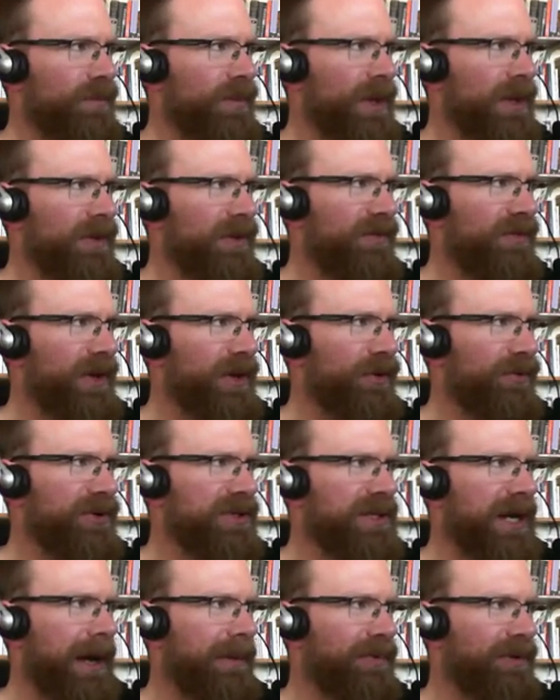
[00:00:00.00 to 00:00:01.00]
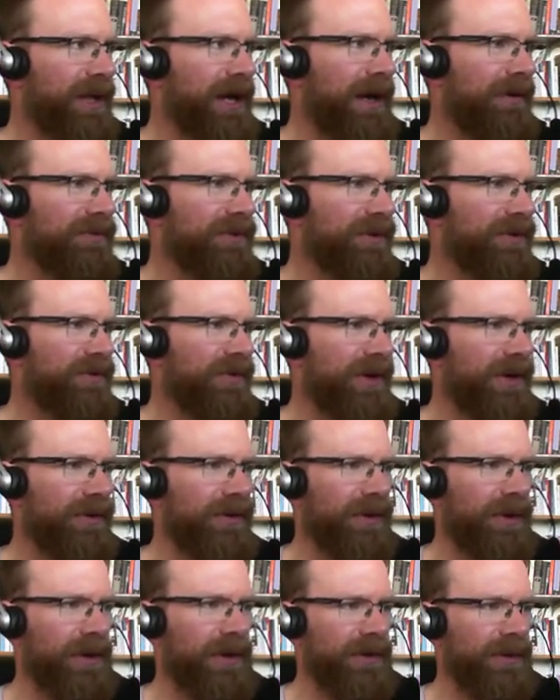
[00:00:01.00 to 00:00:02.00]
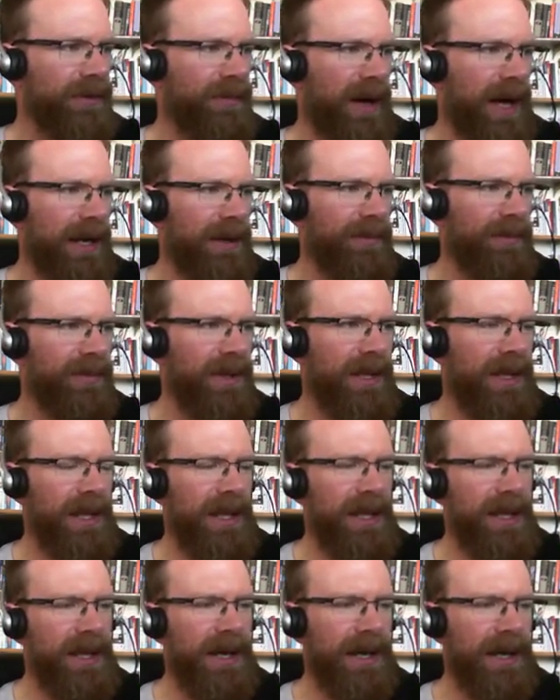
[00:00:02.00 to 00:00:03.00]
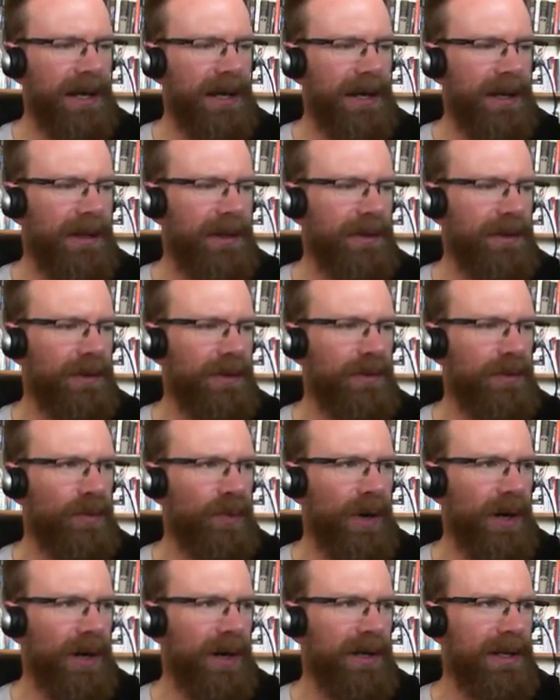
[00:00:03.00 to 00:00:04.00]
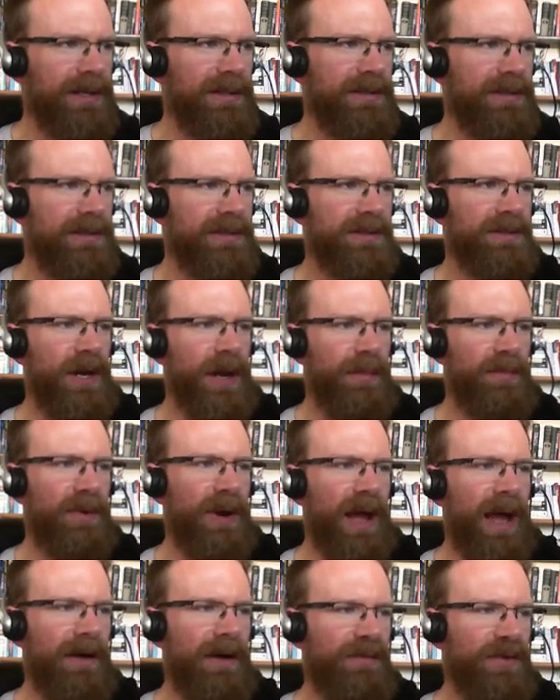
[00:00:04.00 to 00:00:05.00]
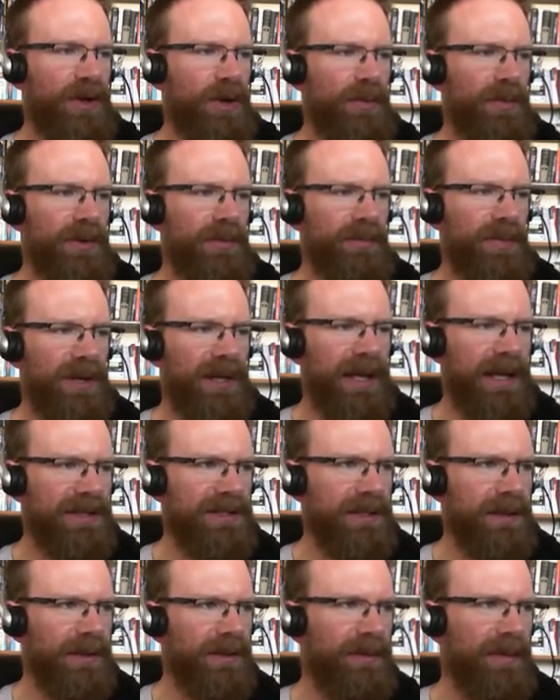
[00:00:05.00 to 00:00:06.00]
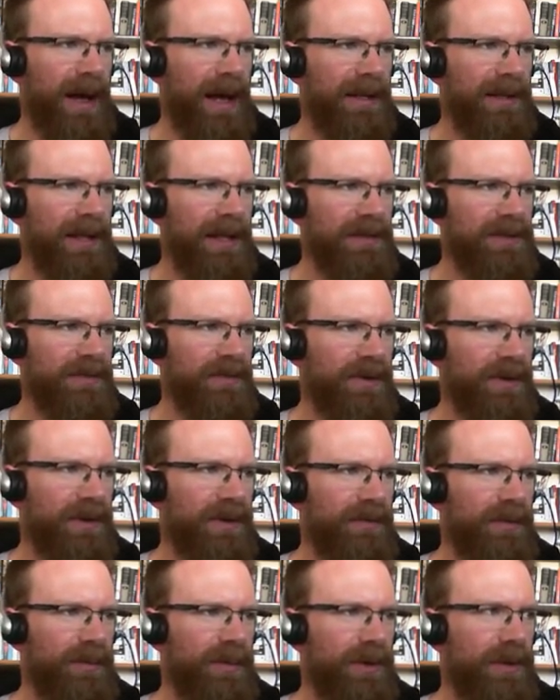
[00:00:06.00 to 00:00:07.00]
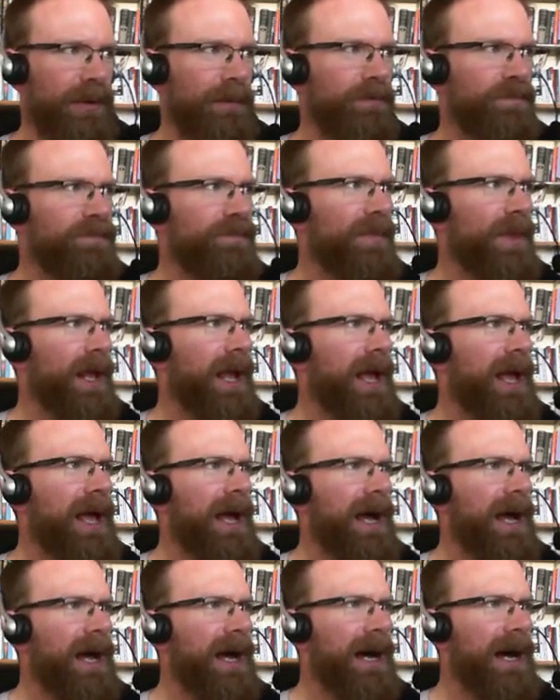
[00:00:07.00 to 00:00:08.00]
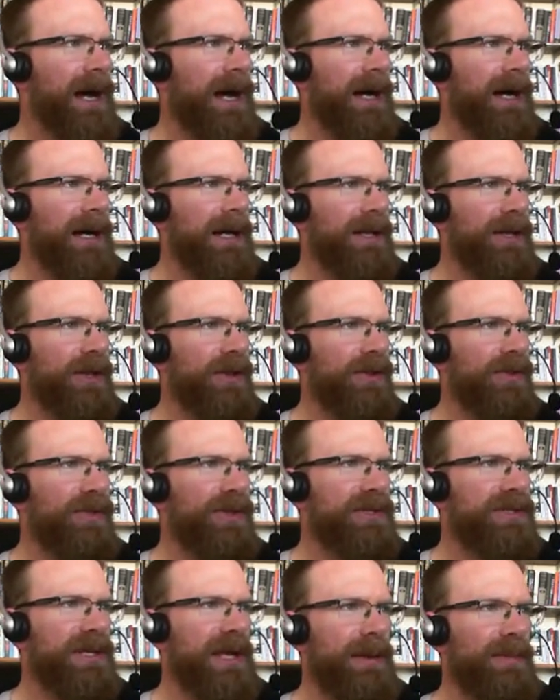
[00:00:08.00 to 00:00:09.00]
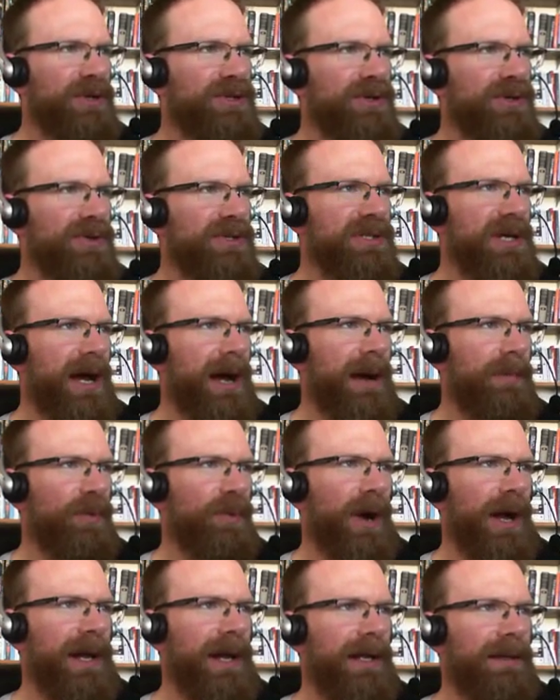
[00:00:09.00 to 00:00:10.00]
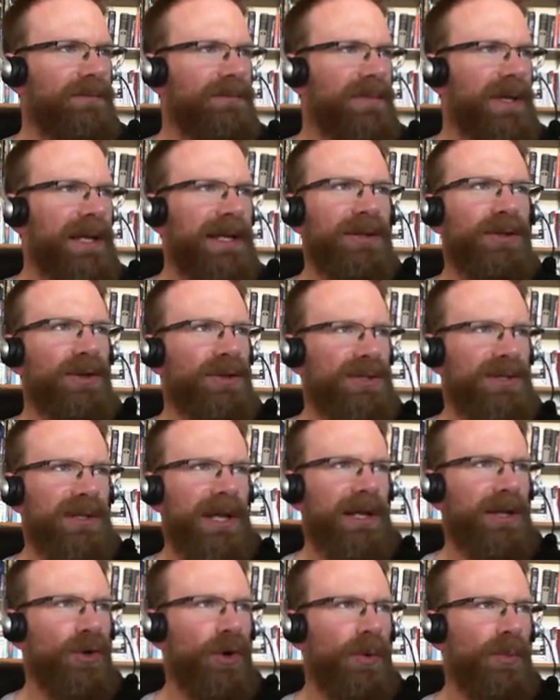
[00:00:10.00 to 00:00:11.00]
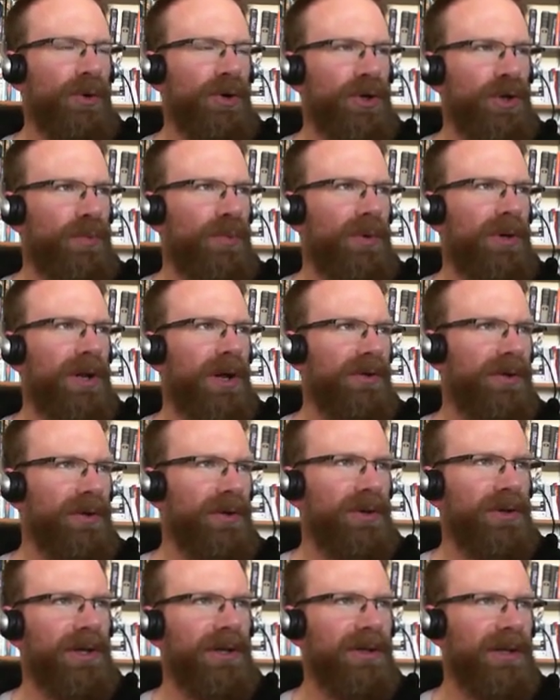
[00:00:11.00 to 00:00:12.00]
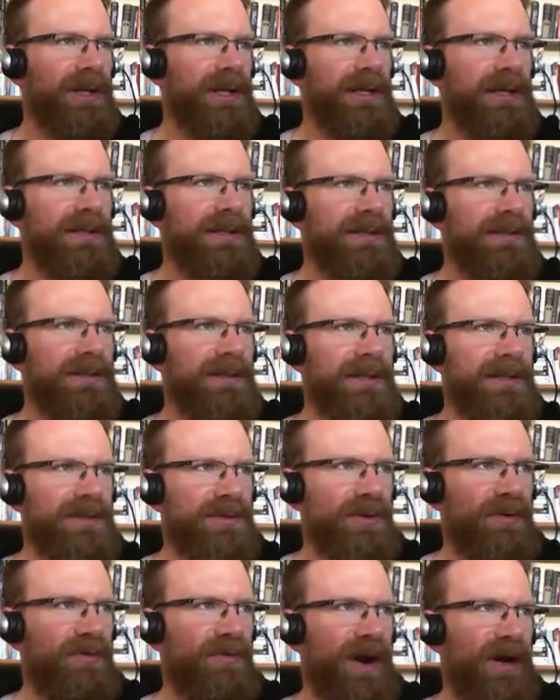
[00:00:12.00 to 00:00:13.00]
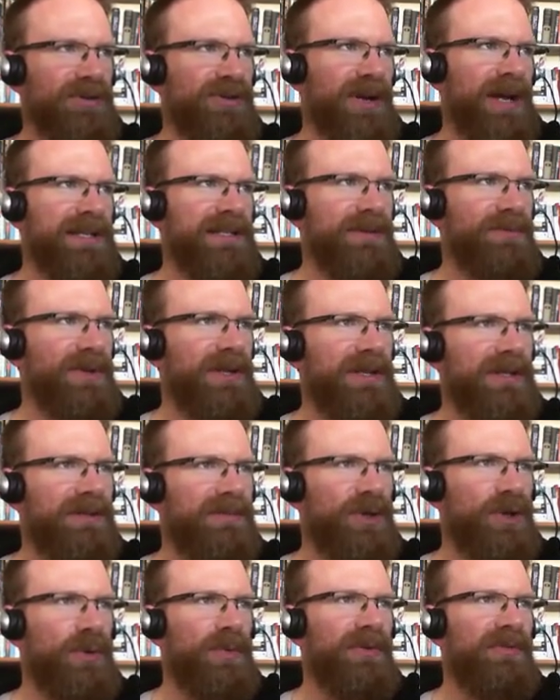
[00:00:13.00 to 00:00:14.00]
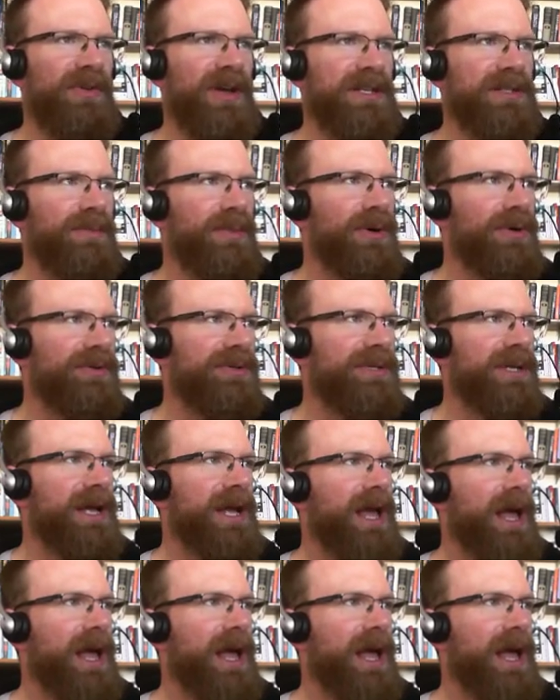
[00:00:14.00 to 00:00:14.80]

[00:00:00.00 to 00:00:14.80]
in the figure in the top left and the figure in the, the bottom uh, where he's the upper half human, but he has the, the back legs of a, of a bull. Uh, this image on the top right, he looks like a normal human, although clearly his, he's sort of fraternizing these human-faced bulls.